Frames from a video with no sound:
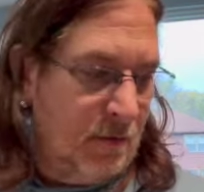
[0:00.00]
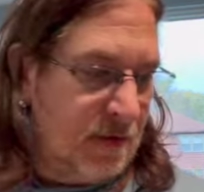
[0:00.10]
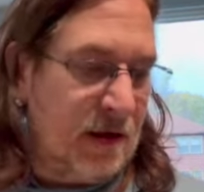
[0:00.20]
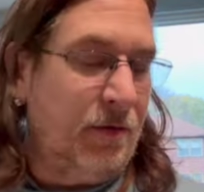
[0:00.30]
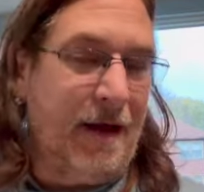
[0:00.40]

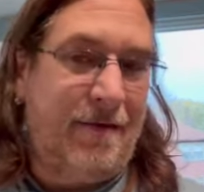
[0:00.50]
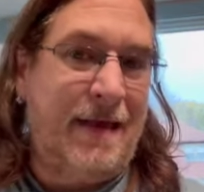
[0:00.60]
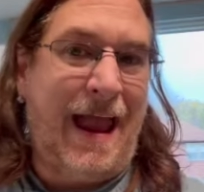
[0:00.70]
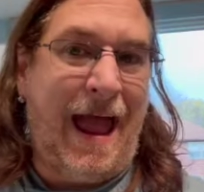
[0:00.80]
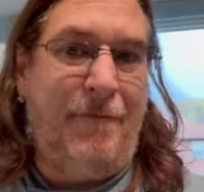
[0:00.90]
So that's
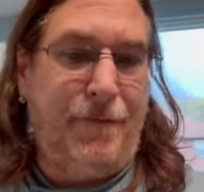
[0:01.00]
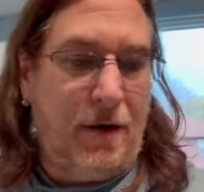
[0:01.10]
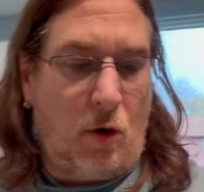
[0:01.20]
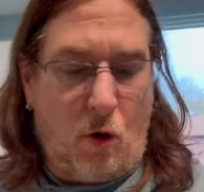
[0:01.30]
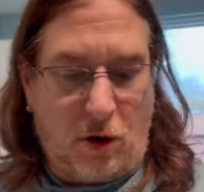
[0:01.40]

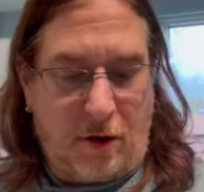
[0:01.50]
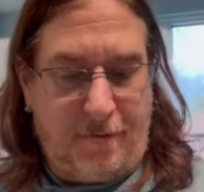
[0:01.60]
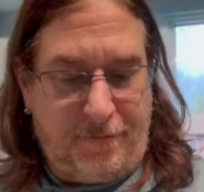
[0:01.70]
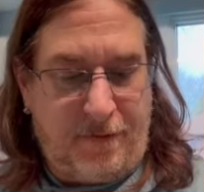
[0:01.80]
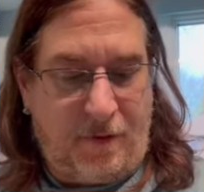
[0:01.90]
1/2
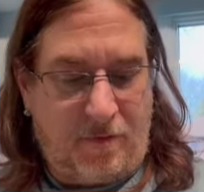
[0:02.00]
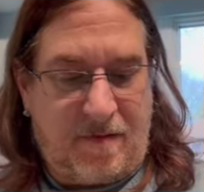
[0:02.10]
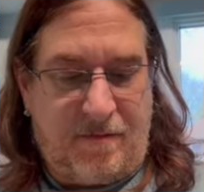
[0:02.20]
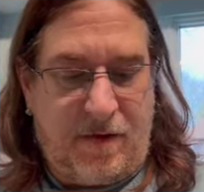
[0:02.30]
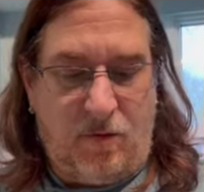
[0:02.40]
1/4 for
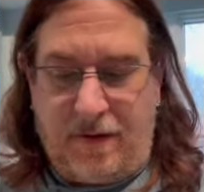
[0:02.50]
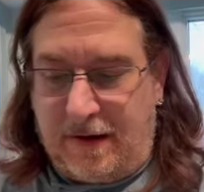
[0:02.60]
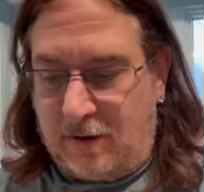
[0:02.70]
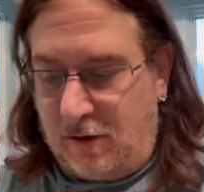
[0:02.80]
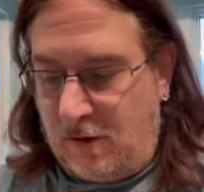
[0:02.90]
those of you
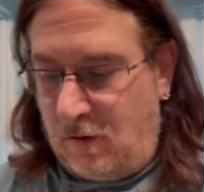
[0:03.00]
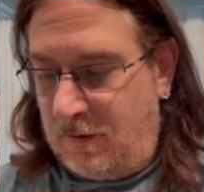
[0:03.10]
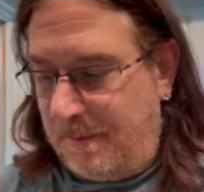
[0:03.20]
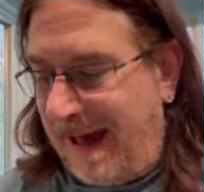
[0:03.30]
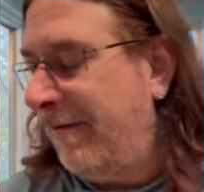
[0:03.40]
that are new
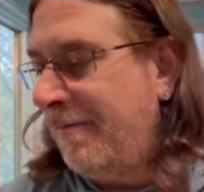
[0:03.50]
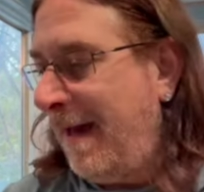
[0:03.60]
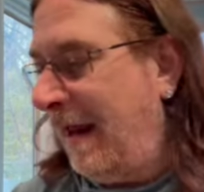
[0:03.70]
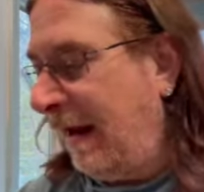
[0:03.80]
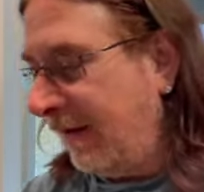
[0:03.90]
to
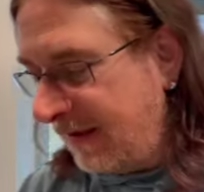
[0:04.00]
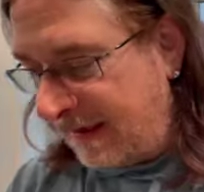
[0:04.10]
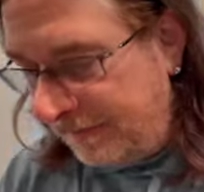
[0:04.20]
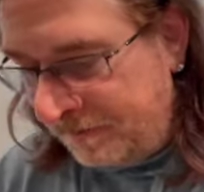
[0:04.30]
mathematics.